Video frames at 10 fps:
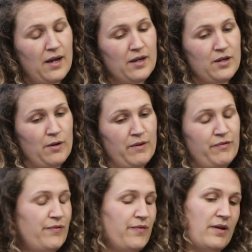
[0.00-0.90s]
know,
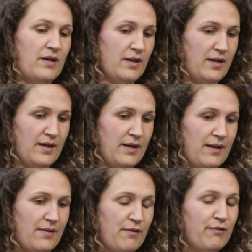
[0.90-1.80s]
if
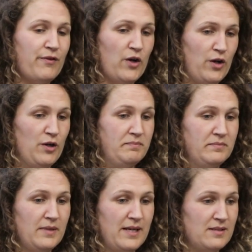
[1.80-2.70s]
the
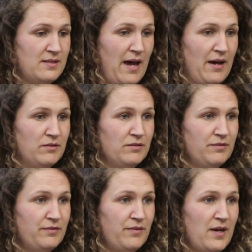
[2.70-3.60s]
foam
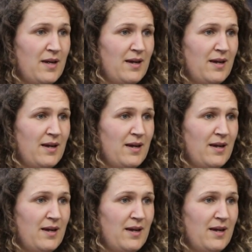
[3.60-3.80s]
itself